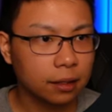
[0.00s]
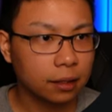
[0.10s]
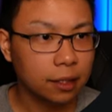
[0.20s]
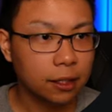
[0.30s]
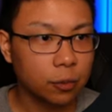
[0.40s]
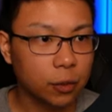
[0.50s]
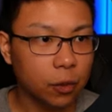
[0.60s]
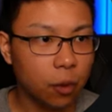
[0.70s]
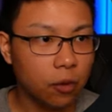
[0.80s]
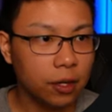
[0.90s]
Lead with
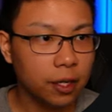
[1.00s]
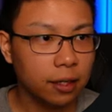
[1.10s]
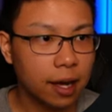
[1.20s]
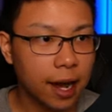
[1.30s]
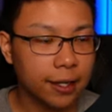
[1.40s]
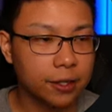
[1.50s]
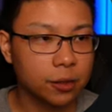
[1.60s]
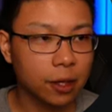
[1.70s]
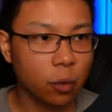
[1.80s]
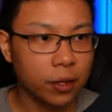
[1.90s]
Aura.
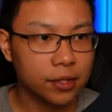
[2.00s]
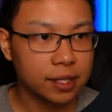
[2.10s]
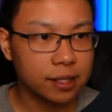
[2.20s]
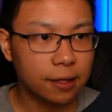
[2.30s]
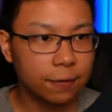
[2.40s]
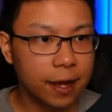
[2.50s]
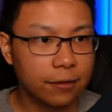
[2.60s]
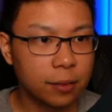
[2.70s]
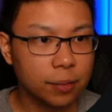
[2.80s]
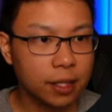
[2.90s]
Heikatoon at one sixty-five
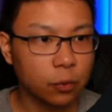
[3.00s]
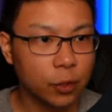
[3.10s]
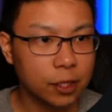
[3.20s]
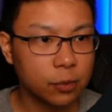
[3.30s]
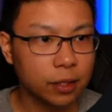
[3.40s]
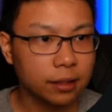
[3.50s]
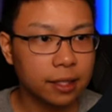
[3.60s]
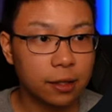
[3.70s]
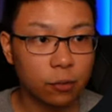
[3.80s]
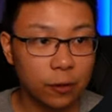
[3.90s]
speed. Wixwell
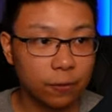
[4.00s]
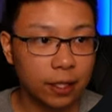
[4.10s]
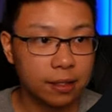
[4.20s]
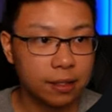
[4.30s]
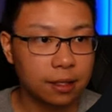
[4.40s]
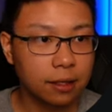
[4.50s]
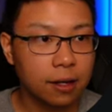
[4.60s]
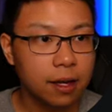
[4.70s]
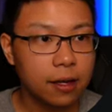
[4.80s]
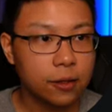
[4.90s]
in Reflex Gear.
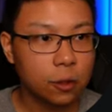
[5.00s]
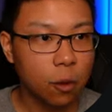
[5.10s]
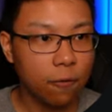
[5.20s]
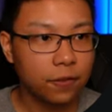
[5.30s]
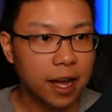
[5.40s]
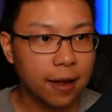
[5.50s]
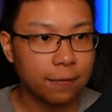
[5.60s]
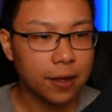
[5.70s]
two oh five.